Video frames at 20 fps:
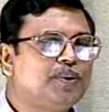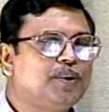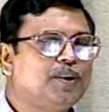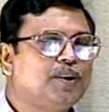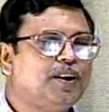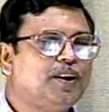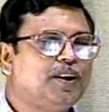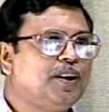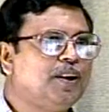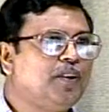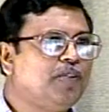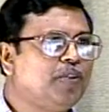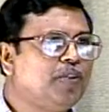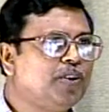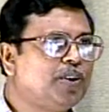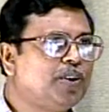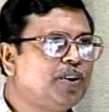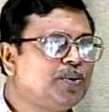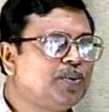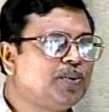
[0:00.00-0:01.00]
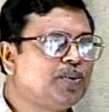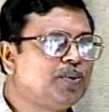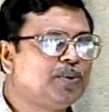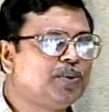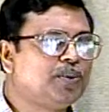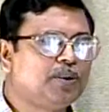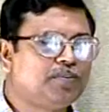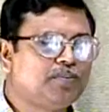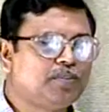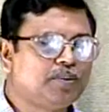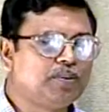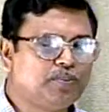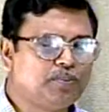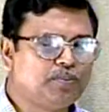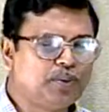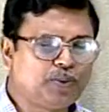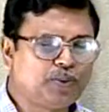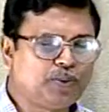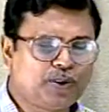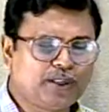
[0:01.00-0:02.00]
if you want to uh,
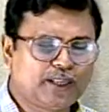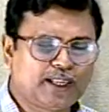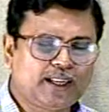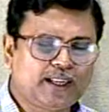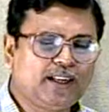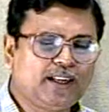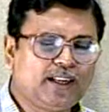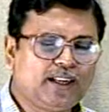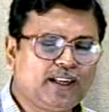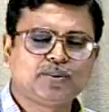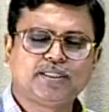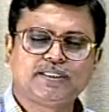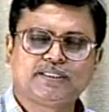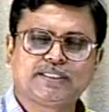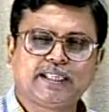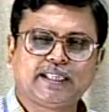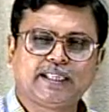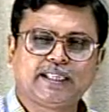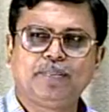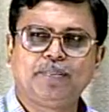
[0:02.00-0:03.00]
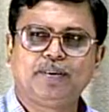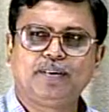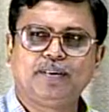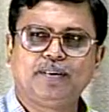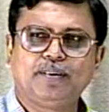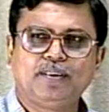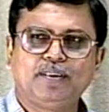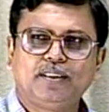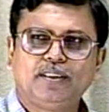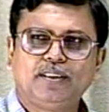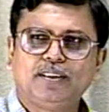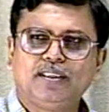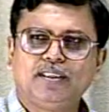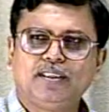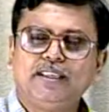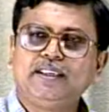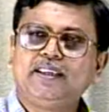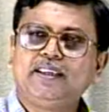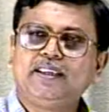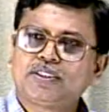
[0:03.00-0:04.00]
before taking out the sample
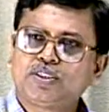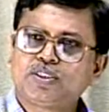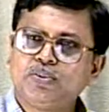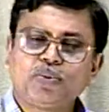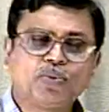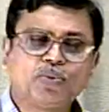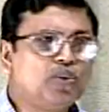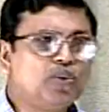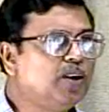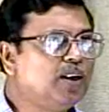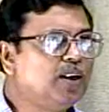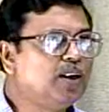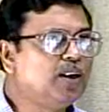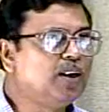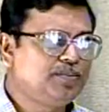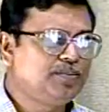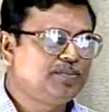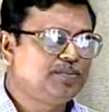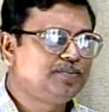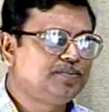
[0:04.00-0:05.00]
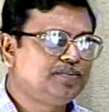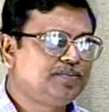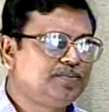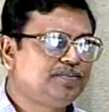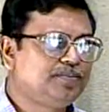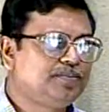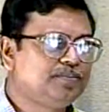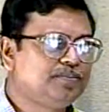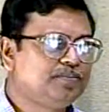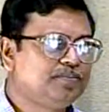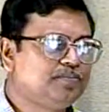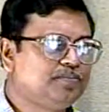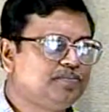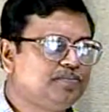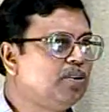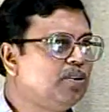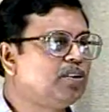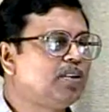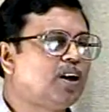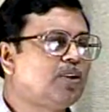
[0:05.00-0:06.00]
it has to be cooled down
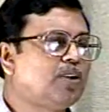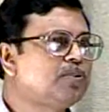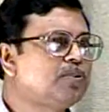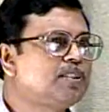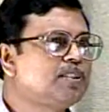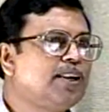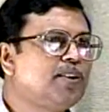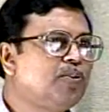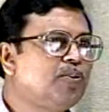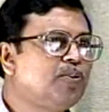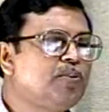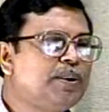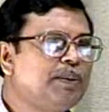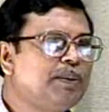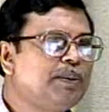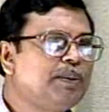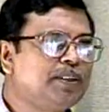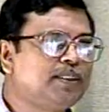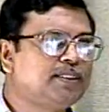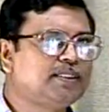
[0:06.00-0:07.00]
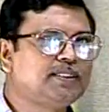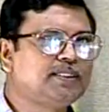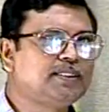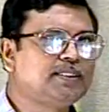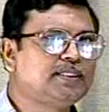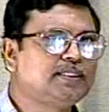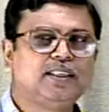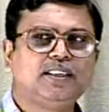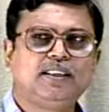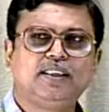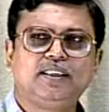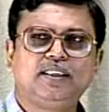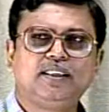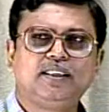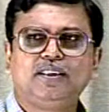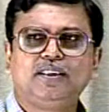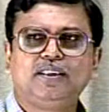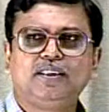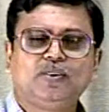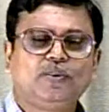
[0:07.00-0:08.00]
because outside room temperature is nearly
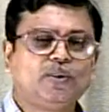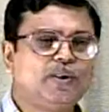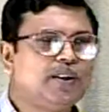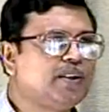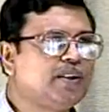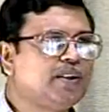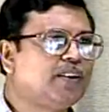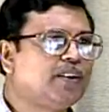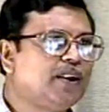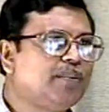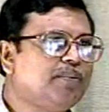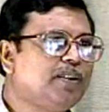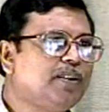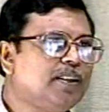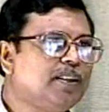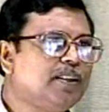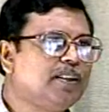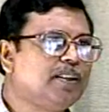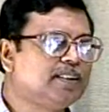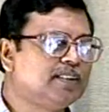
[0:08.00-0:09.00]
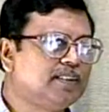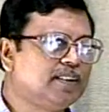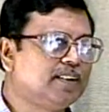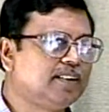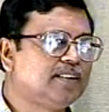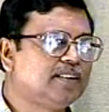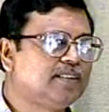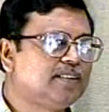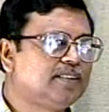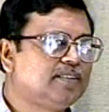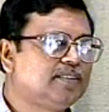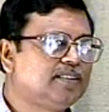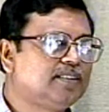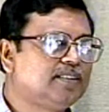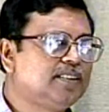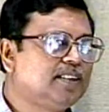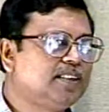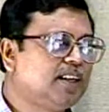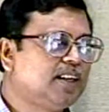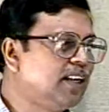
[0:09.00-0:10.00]
25 degree centigrade
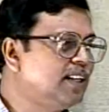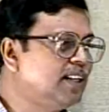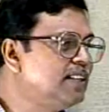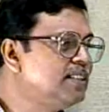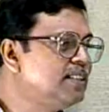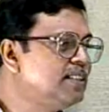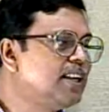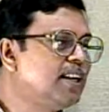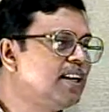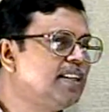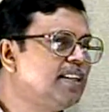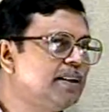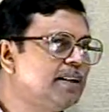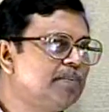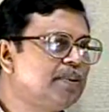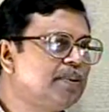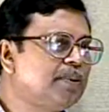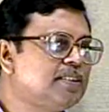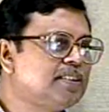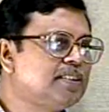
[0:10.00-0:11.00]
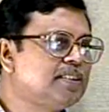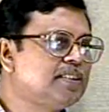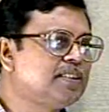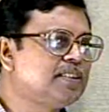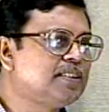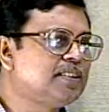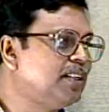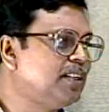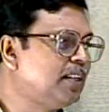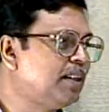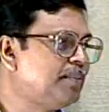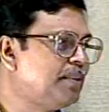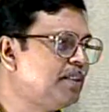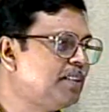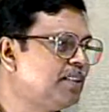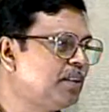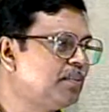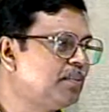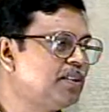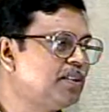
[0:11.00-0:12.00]
and inside temperature of the rapid thermal